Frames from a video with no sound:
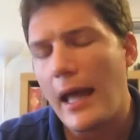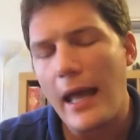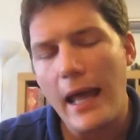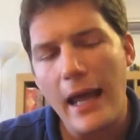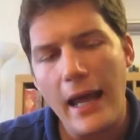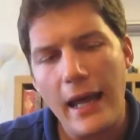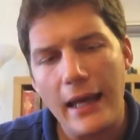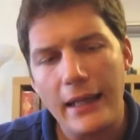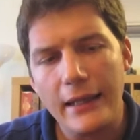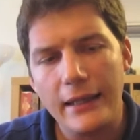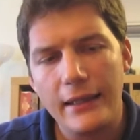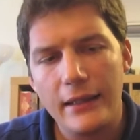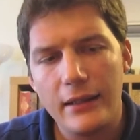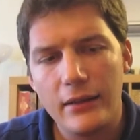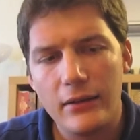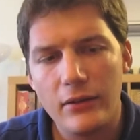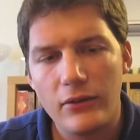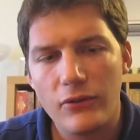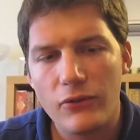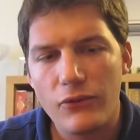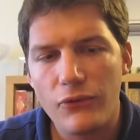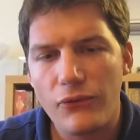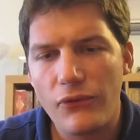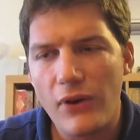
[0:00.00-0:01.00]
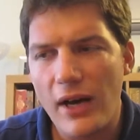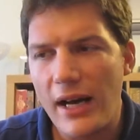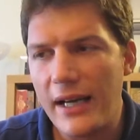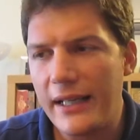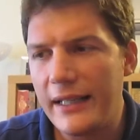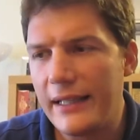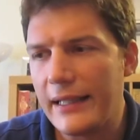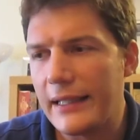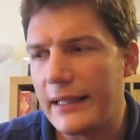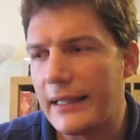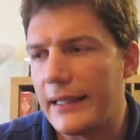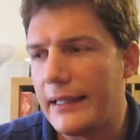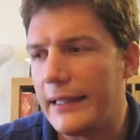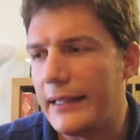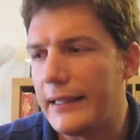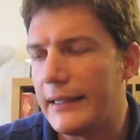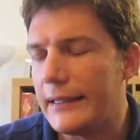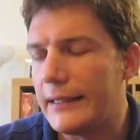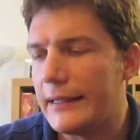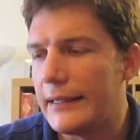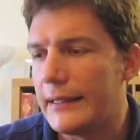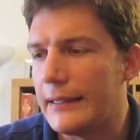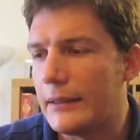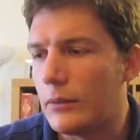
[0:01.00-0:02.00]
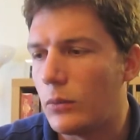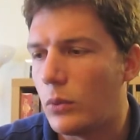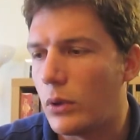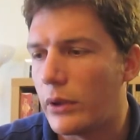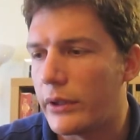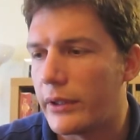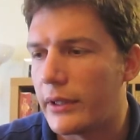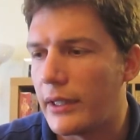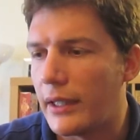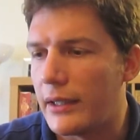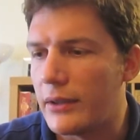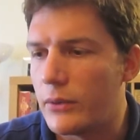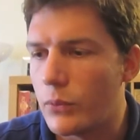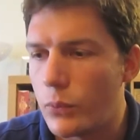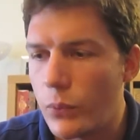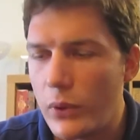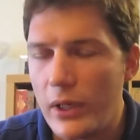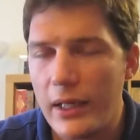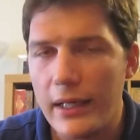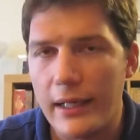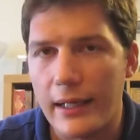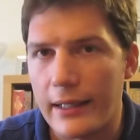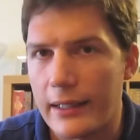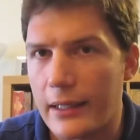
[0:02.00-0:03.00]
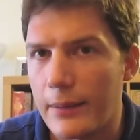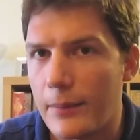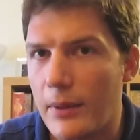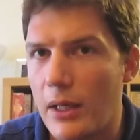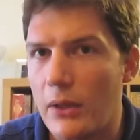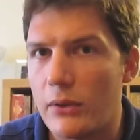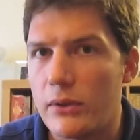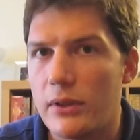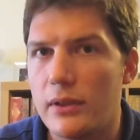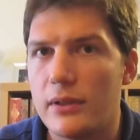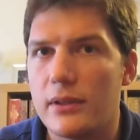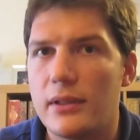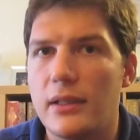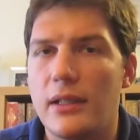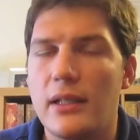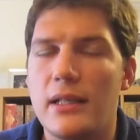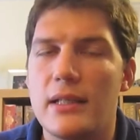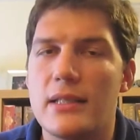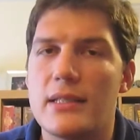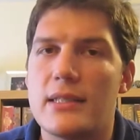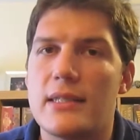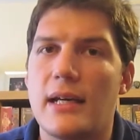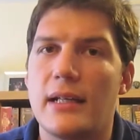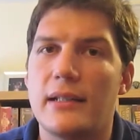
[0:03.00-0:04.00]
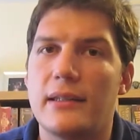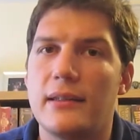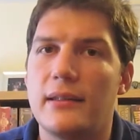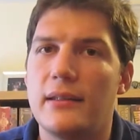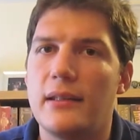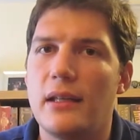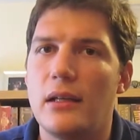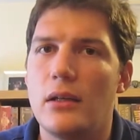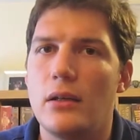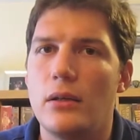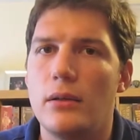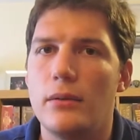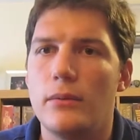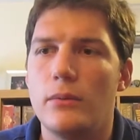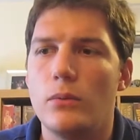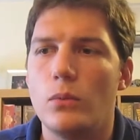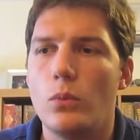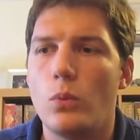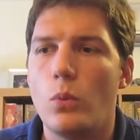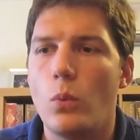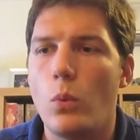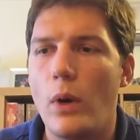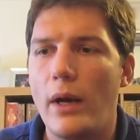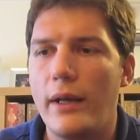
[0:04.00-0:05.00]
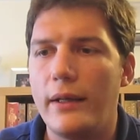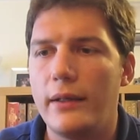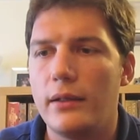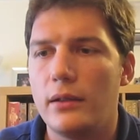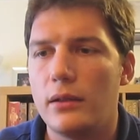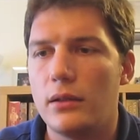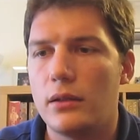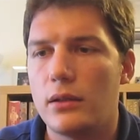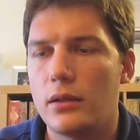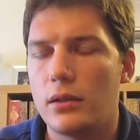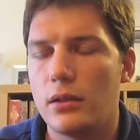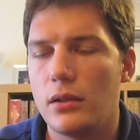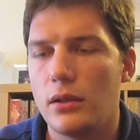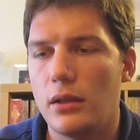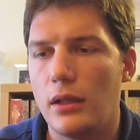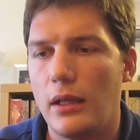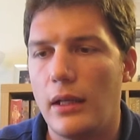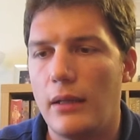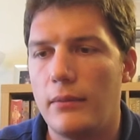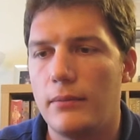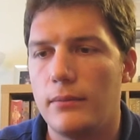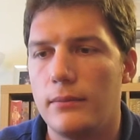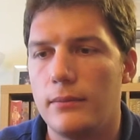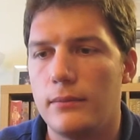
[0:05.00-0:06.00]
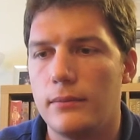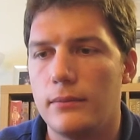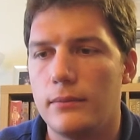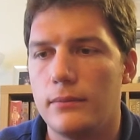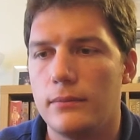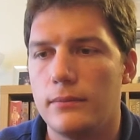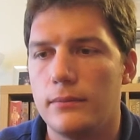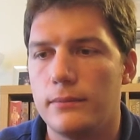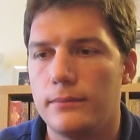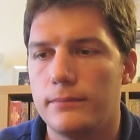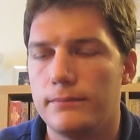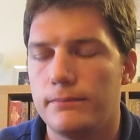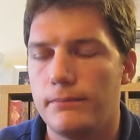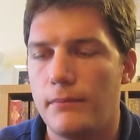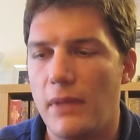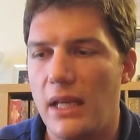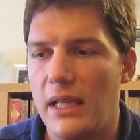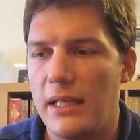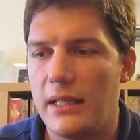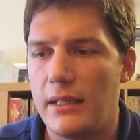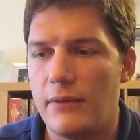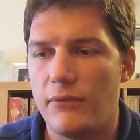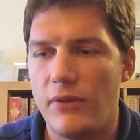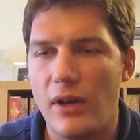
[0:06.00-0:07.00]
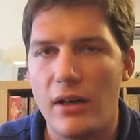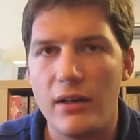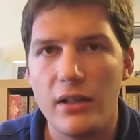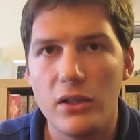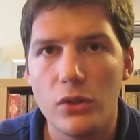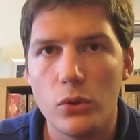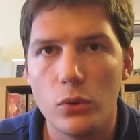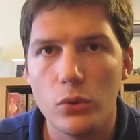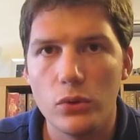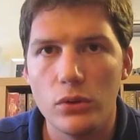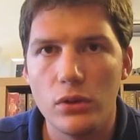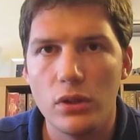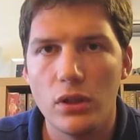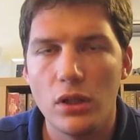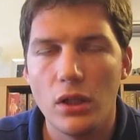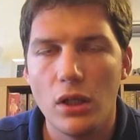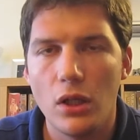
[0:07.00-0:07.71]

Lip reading: And finally, what I really like about it is that they went and made a very good